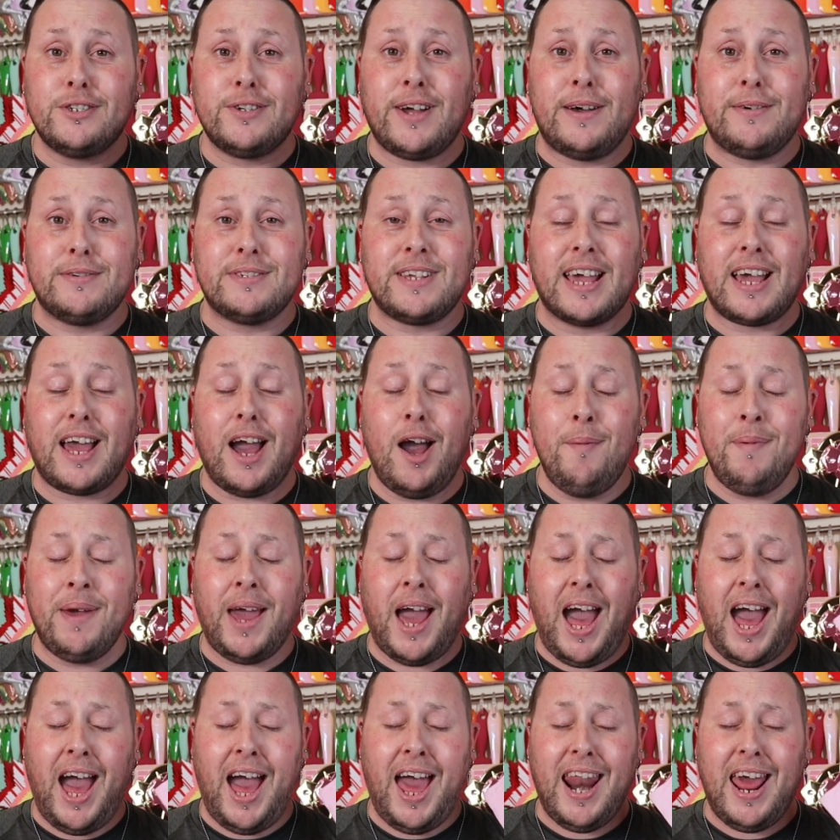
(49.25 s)
So I was like, oh
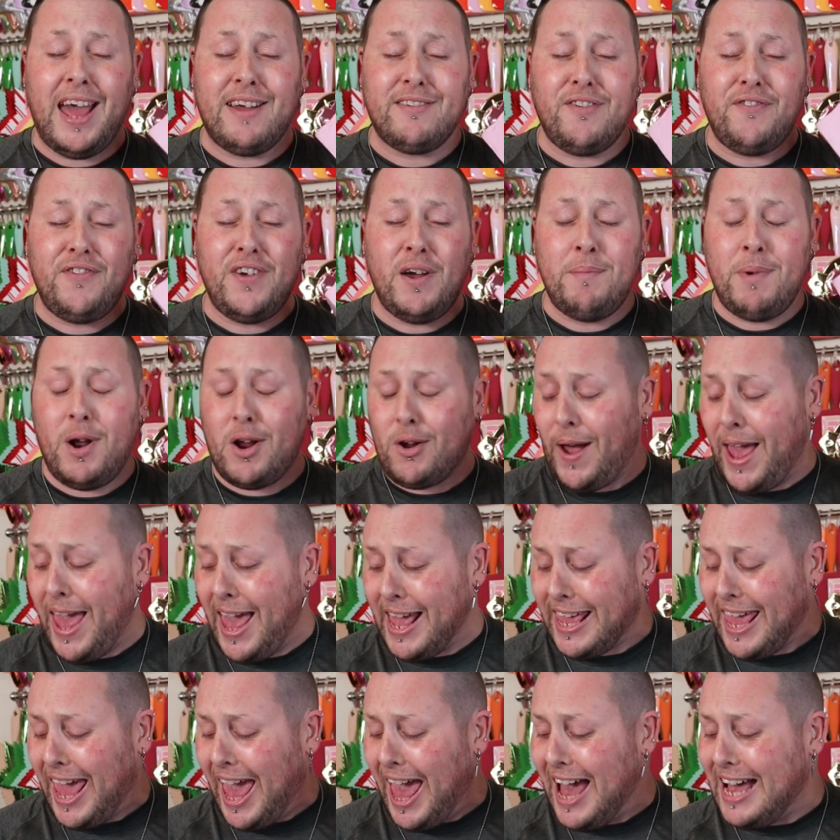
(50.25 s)
my god, I have to film real
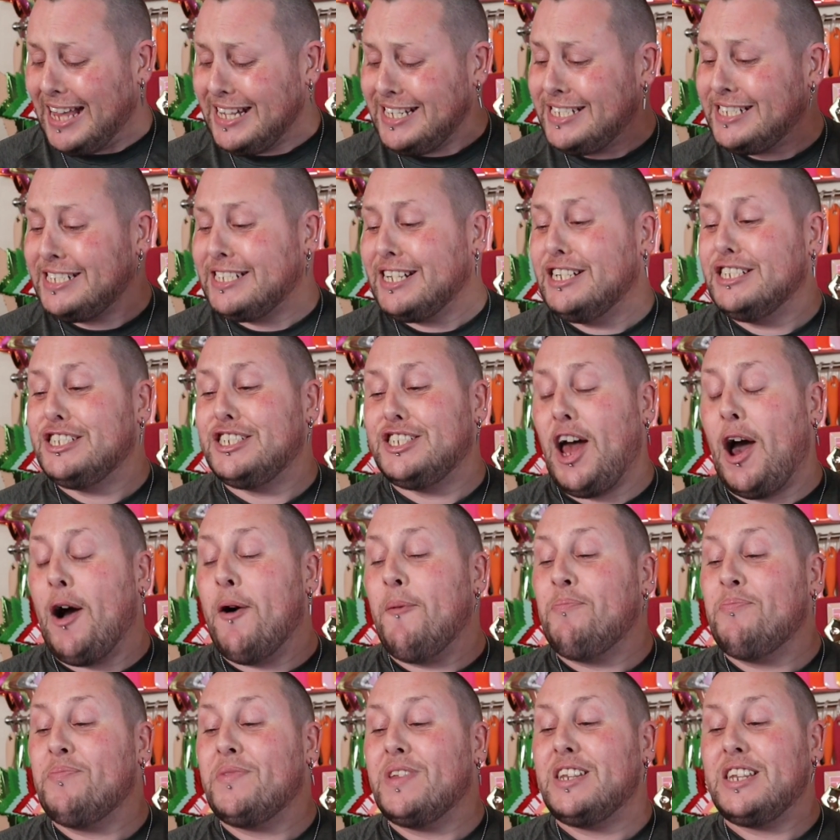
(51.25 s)
quick, yes!
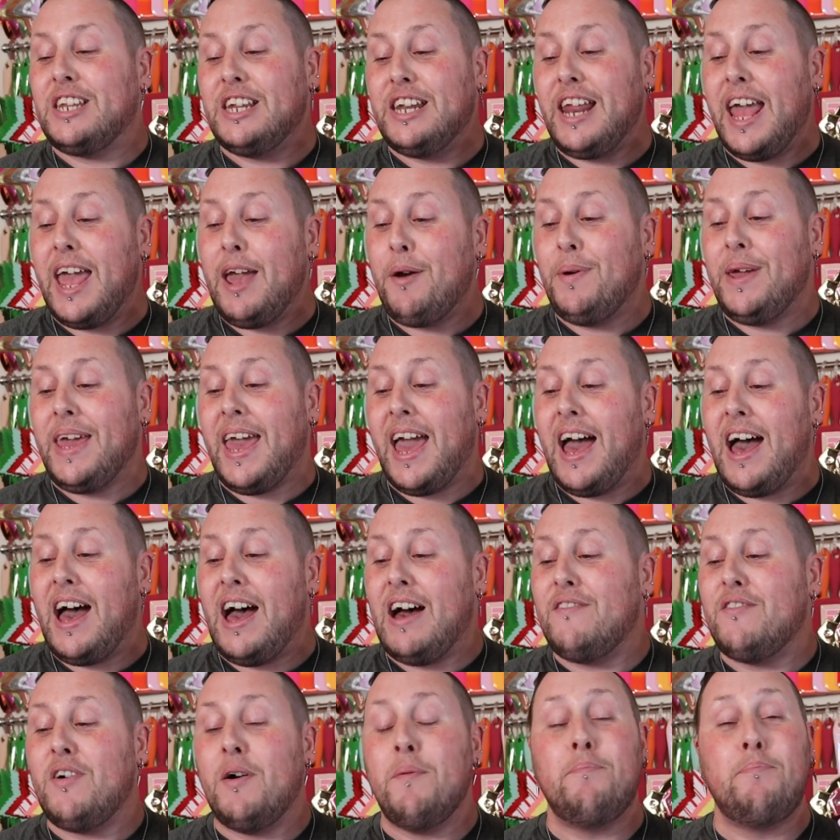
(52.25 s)
So Today we
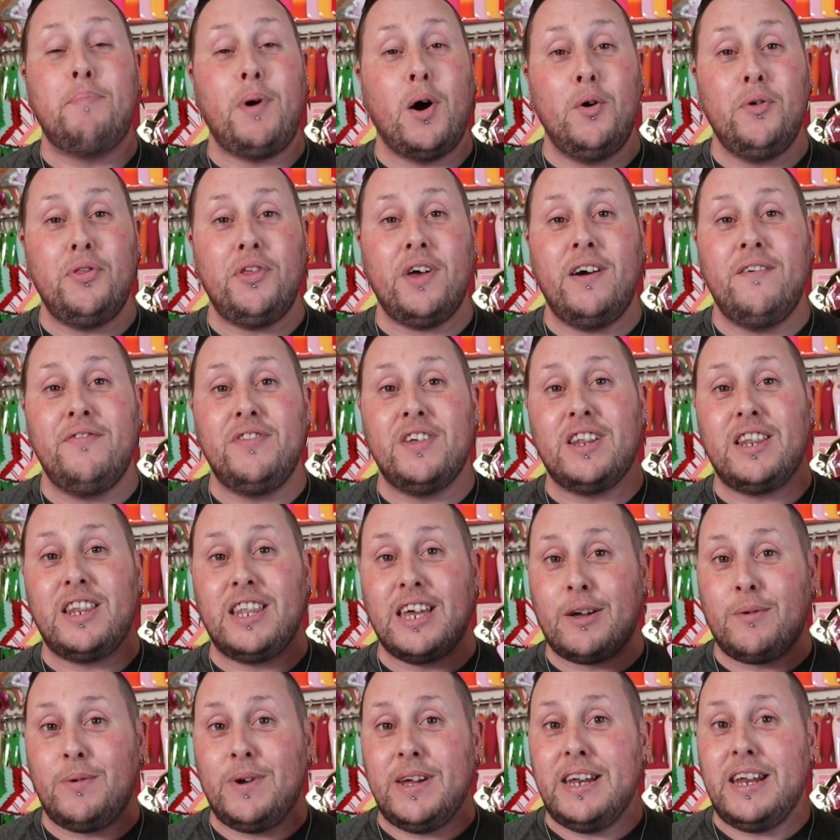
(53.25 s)
have both of the
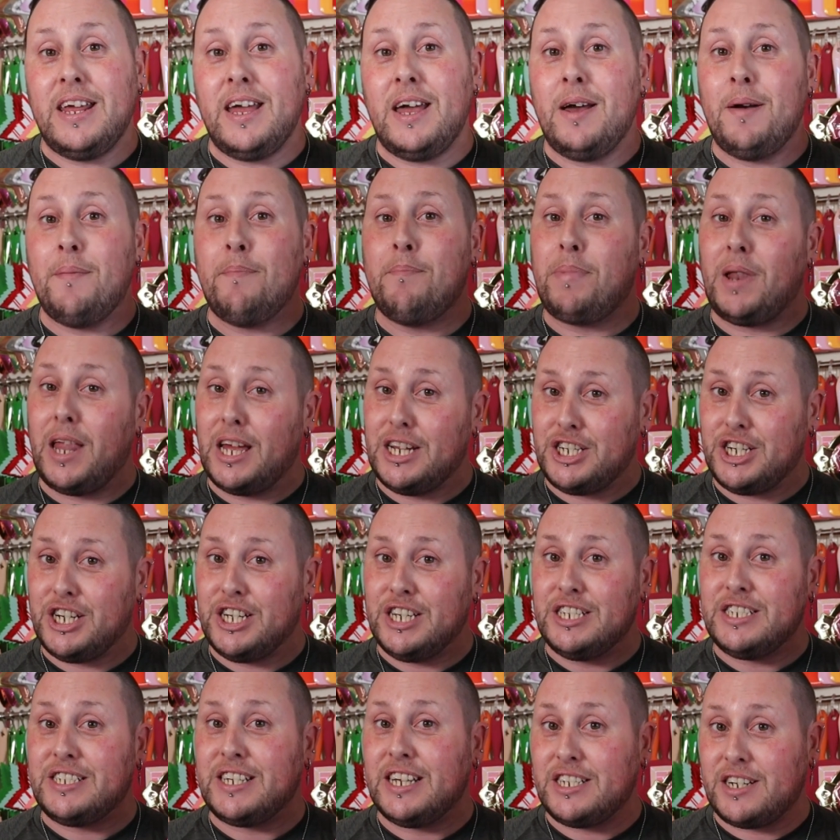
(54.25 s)
liquid
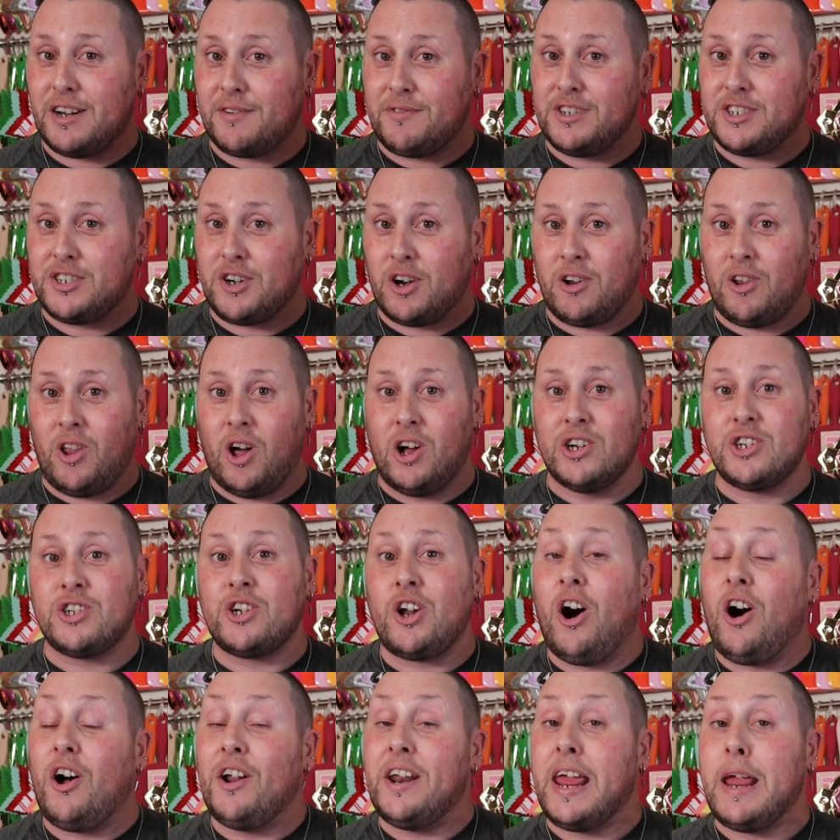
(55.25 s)
blushes that Jeffree Star
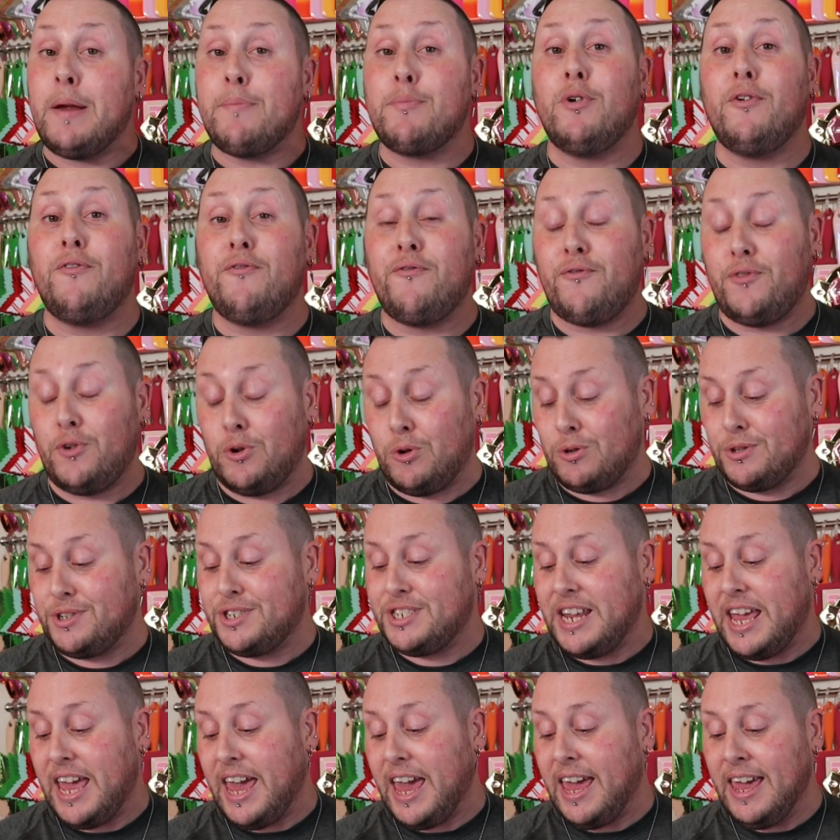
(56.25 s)
launched on April
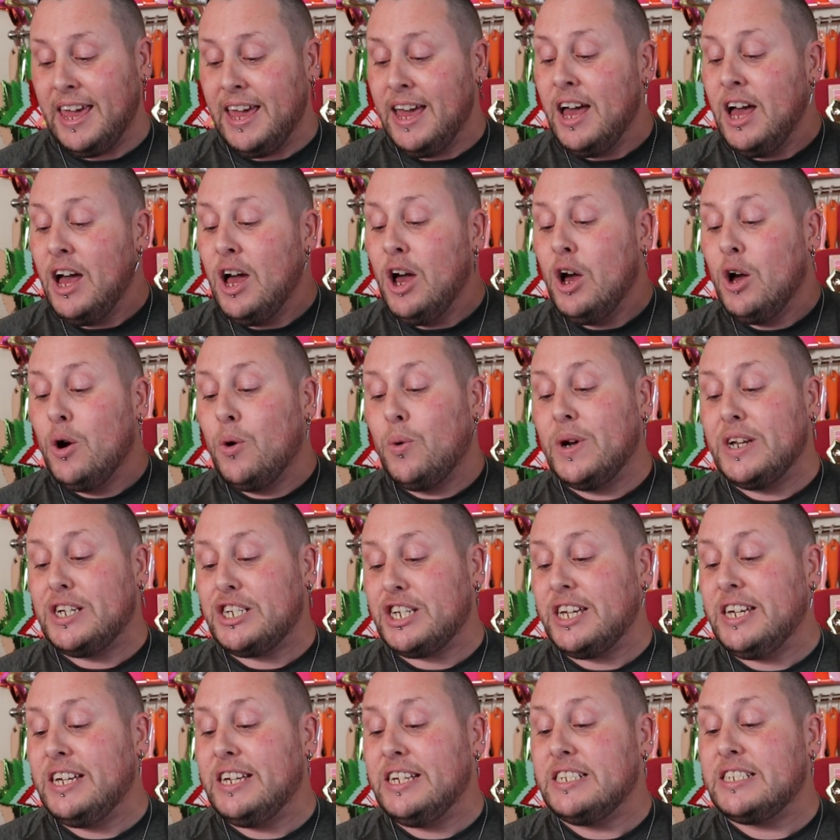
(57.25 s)
Fool's Day,
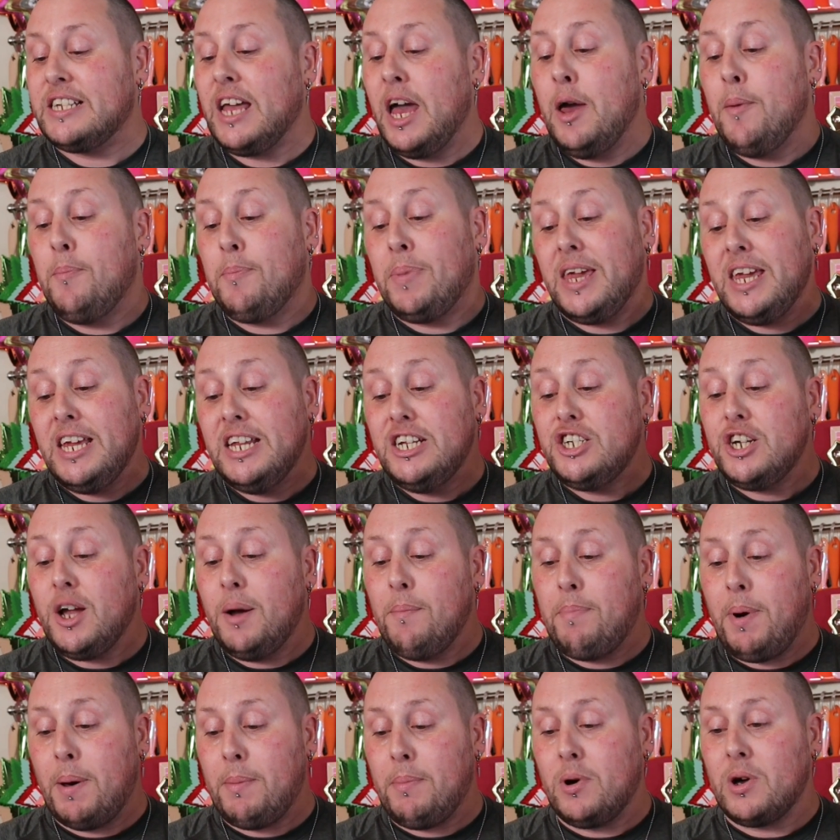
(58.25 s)
which is Peach
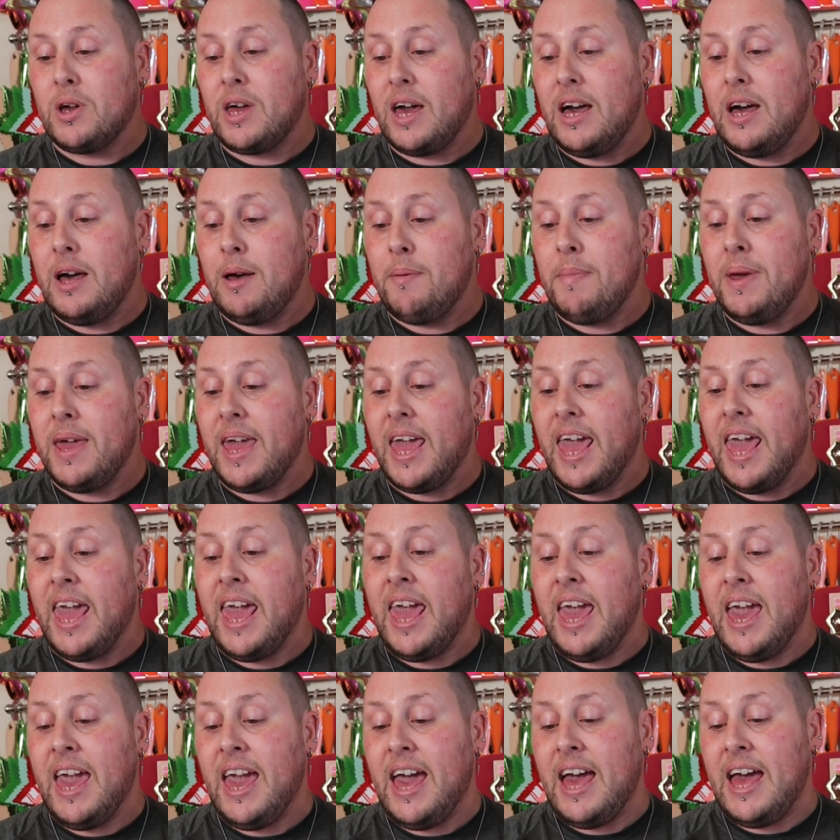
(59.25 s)
Bubblegum
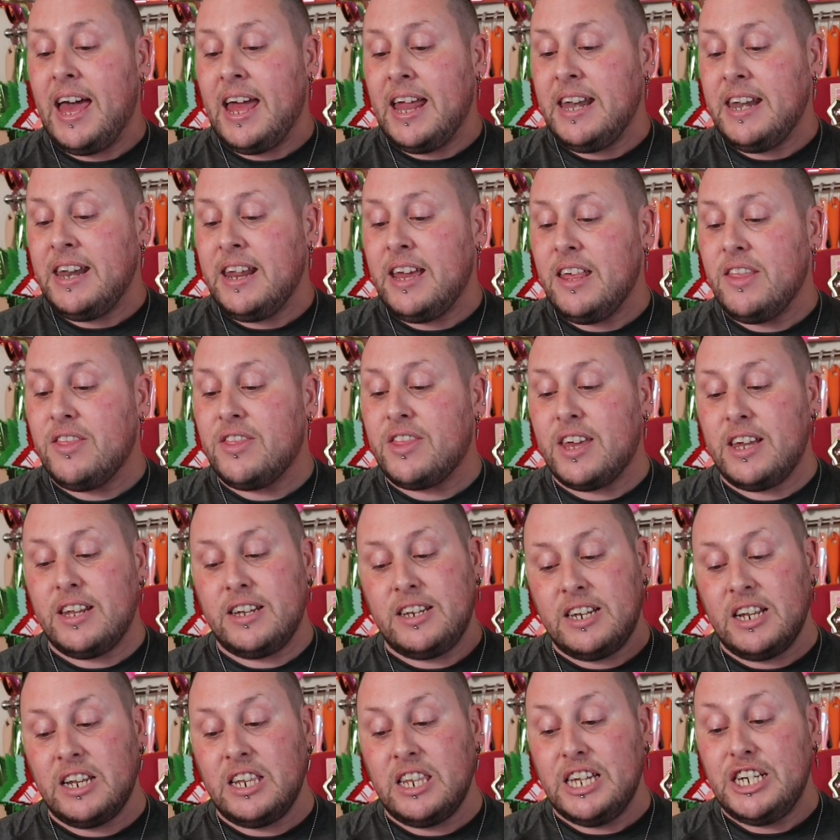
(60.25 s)
and the
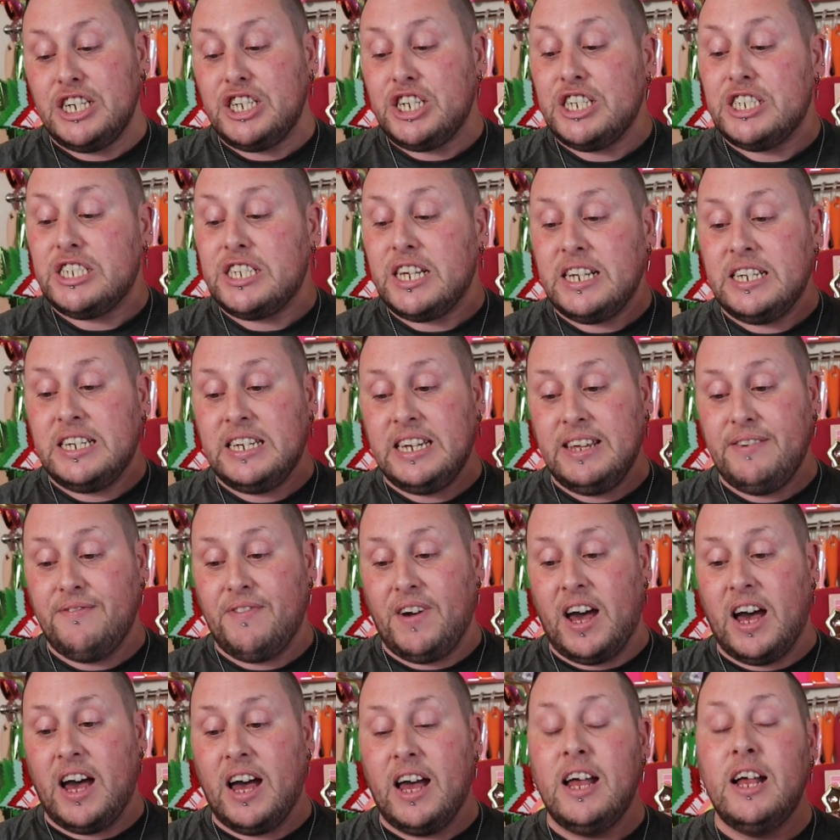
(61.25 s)
Delicious
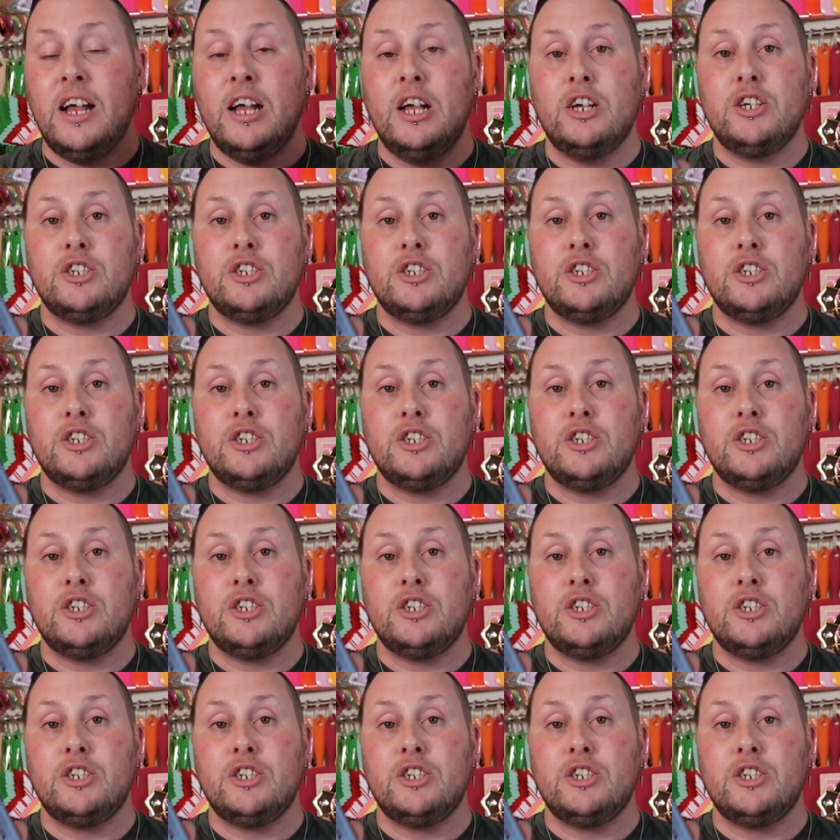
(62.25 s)
Diva.